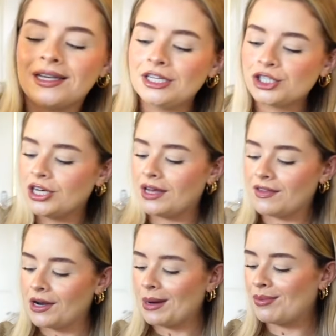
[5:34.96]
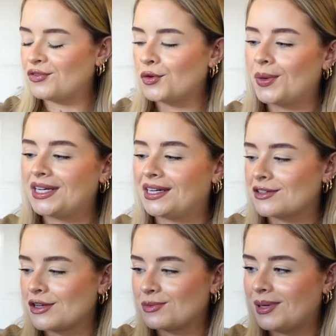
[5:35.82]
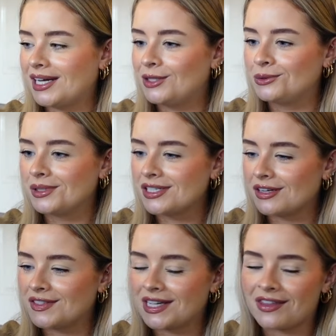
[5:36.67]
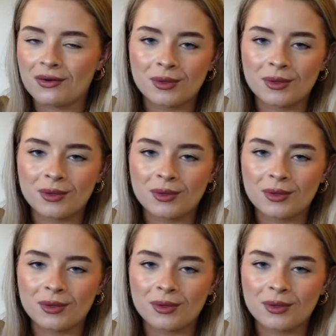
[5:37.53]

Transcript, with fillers: Literally like the night before the wedding, as I was packing all this stuff together,